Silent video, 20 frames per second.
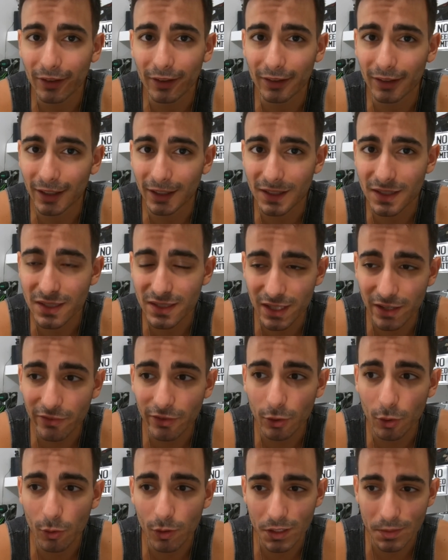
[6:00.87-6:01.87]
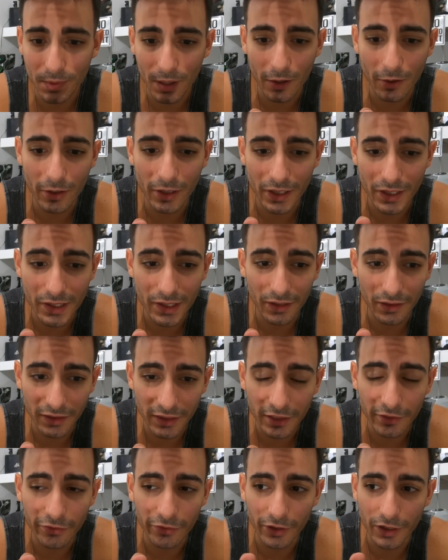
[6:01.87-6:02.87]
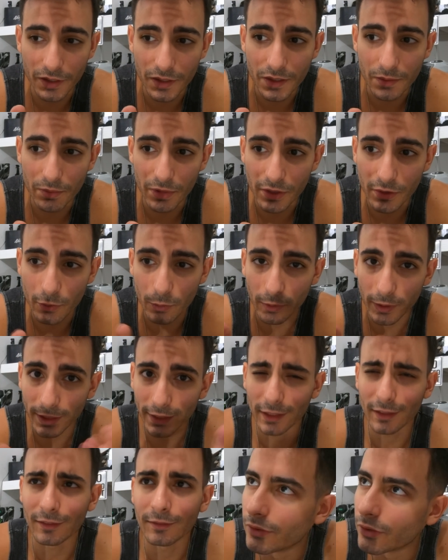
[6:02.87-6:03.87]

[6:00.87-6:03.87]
Like 70 horsepower is the difference between,